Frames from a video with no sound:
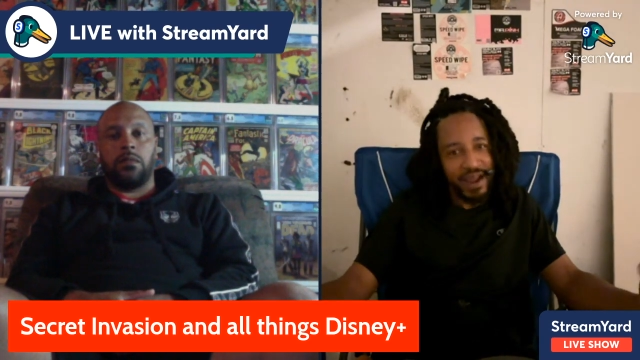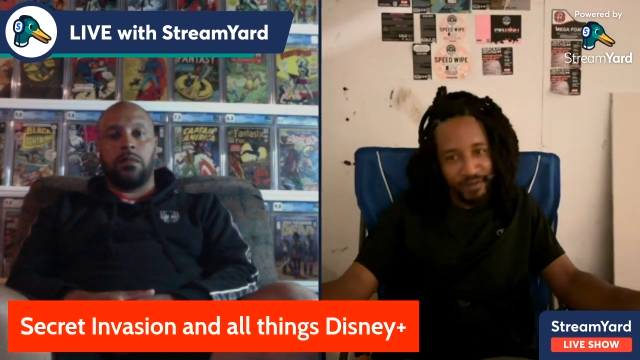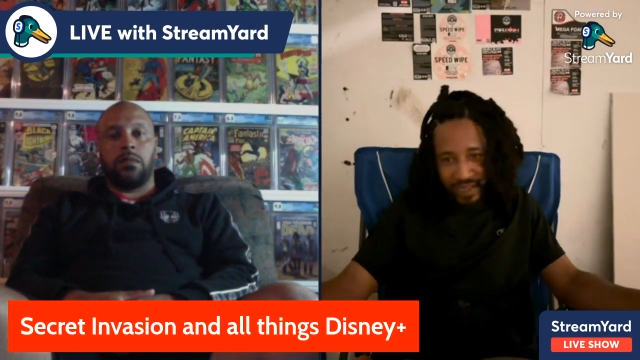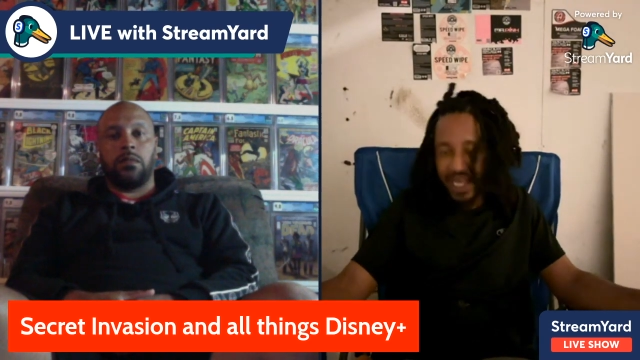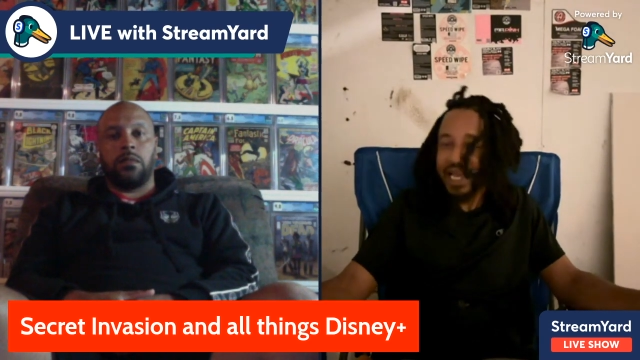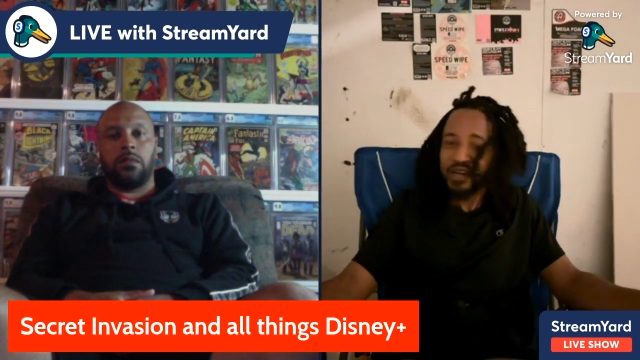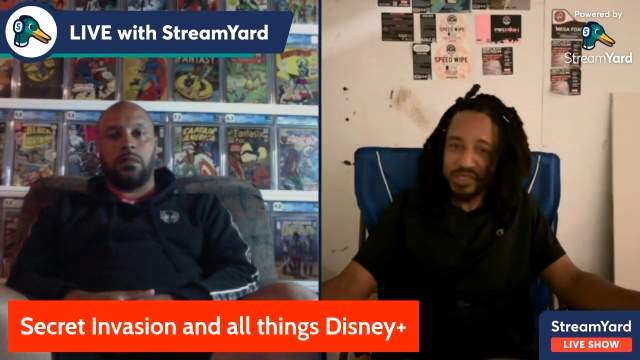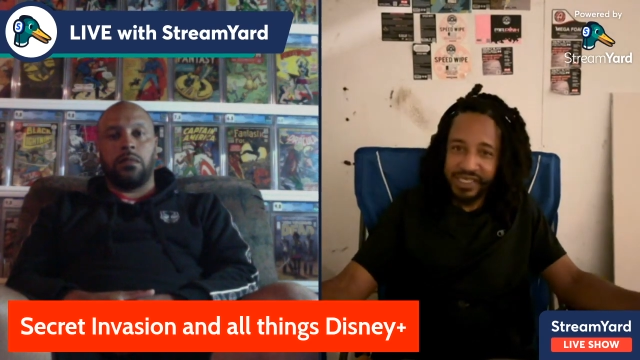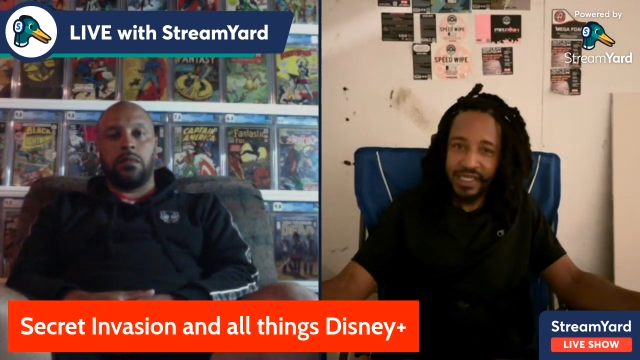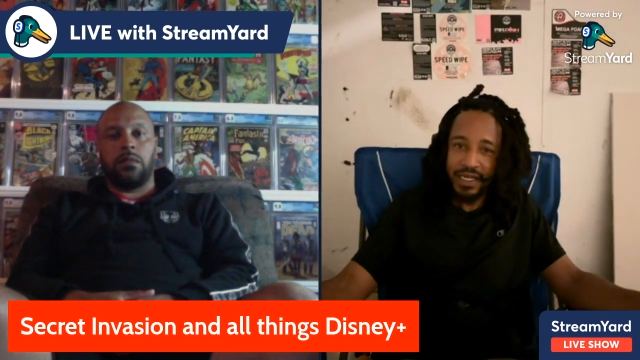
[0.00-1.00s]
Speaker 1: everything
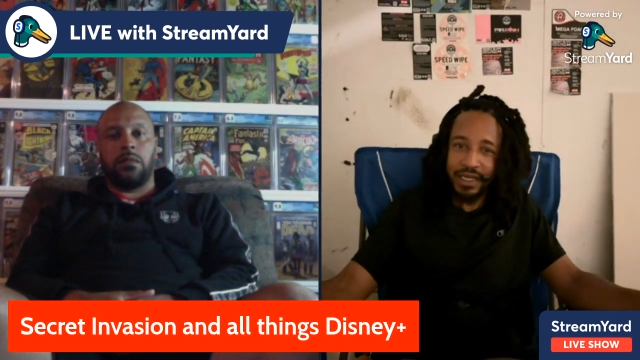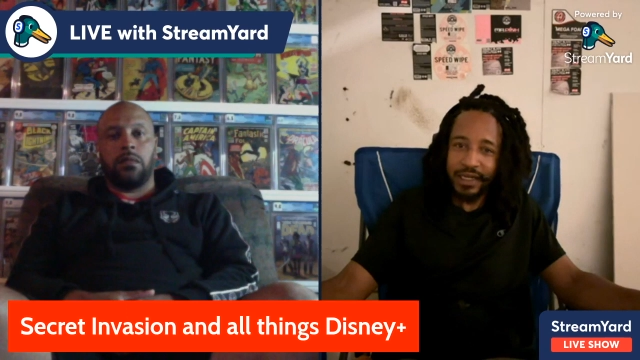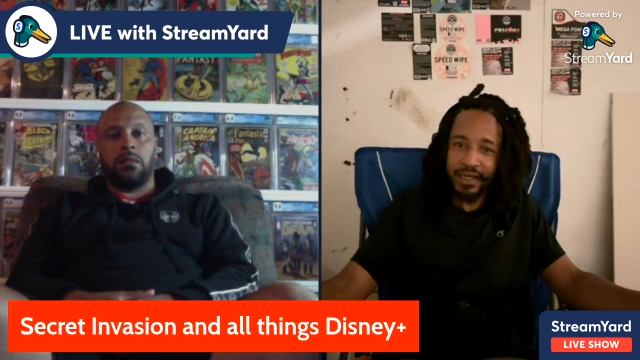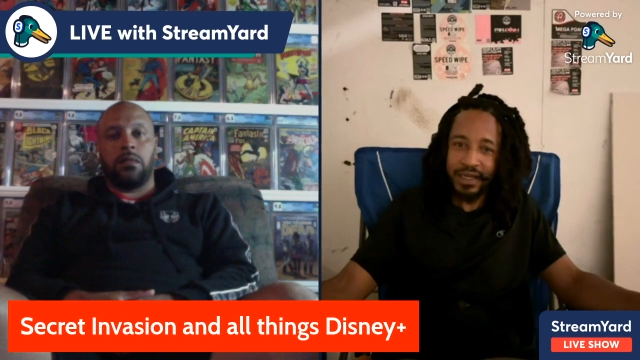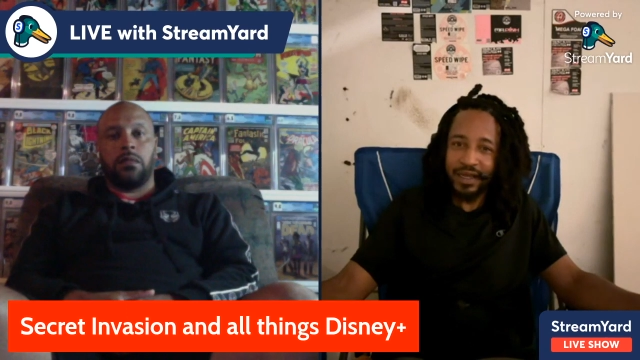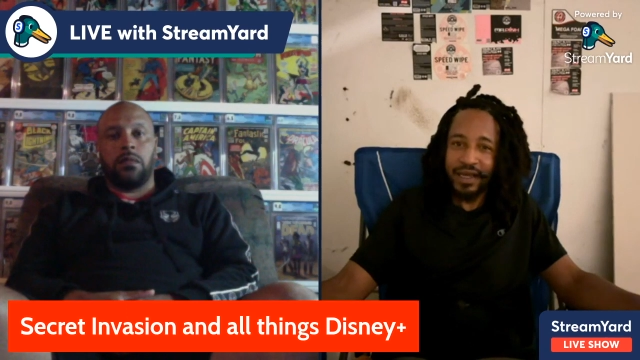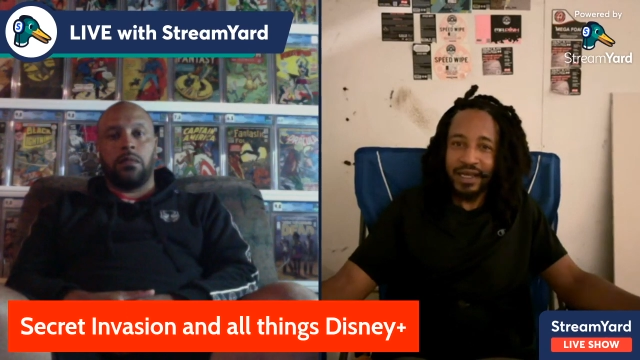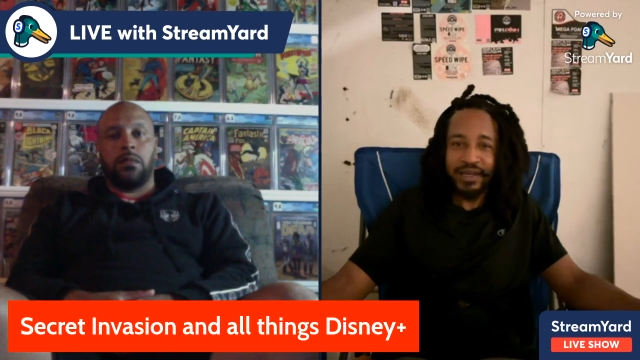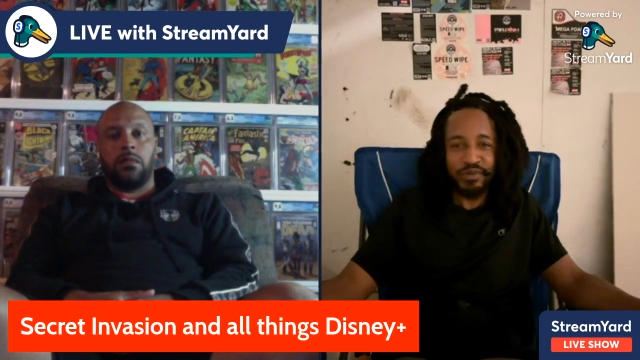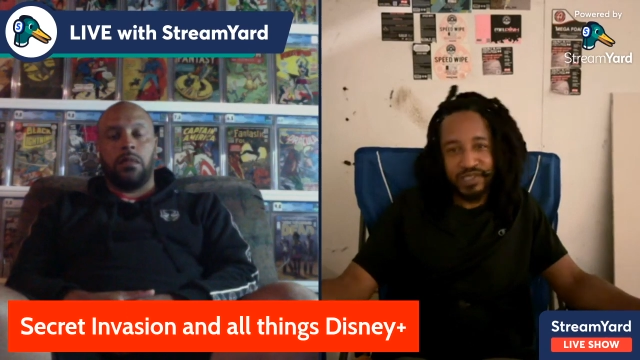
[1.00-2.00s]
else is good.
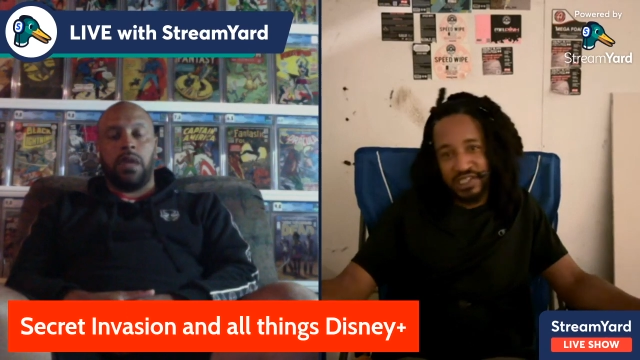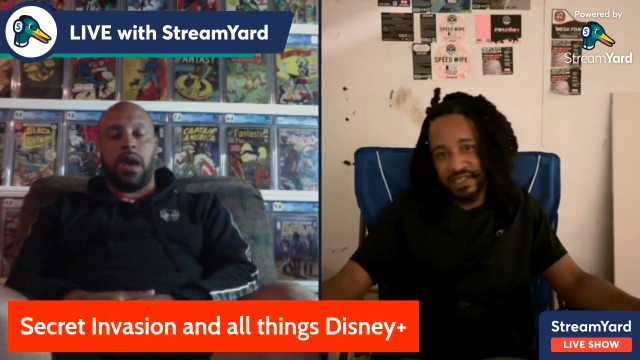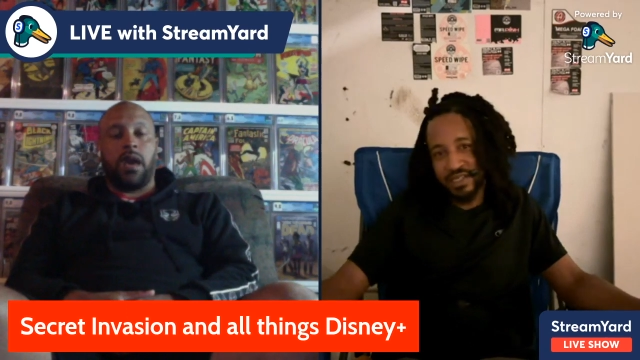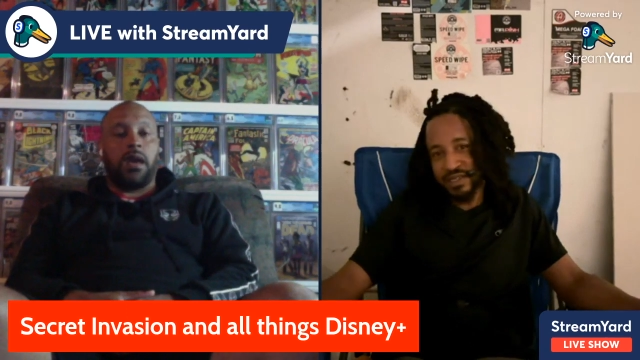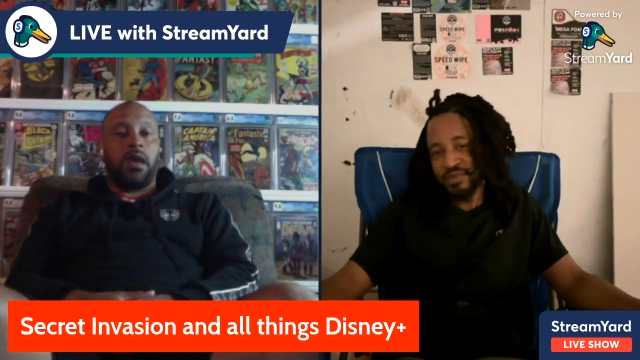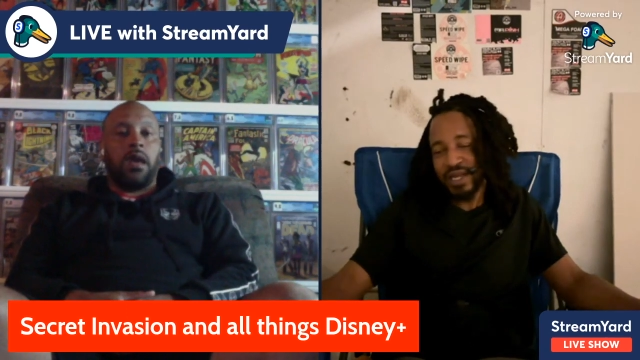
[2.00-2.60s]
It was just yeah. his